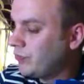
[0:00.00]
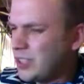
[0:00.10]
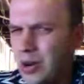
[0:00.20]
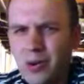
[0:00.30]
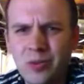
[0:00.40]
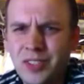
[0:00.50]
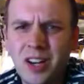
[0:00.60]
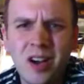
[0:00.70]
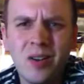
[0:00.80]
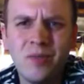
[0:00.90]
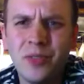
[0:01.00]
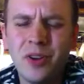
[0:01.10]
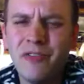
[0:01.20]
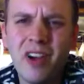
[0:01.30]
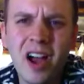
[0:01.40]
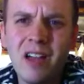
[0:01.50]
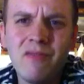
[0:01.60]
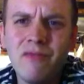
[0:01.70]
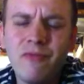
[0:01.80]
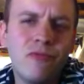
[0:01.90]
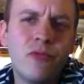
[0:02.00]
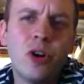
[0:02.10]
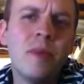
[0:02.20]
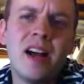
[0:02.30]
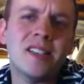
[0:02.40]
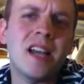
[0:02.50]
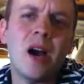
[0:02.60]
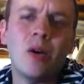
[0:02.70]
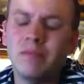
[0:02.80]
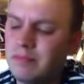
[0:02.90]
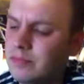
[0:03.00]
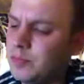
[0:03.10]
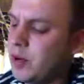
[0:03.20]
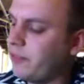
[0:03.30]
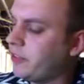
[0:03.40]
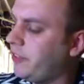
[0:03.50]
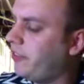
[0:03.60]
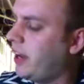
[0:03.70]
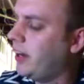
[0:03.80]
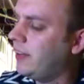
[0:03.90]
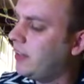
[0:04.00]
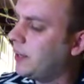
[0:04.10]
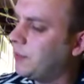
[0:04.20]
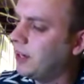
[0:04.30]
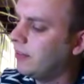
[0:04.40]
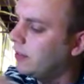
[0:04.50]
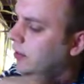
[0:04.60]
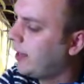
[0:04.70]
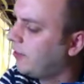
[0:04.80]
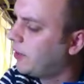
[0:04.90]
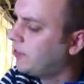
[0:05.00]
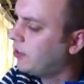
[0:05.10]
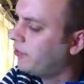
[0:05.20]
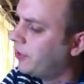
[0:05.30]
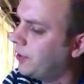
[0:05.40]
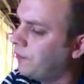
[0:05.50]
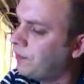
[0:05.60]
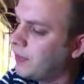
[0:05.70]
So, you know, 35, 40 miles an hour, perfectly fine. I think I'm getting a little ahead of myself here.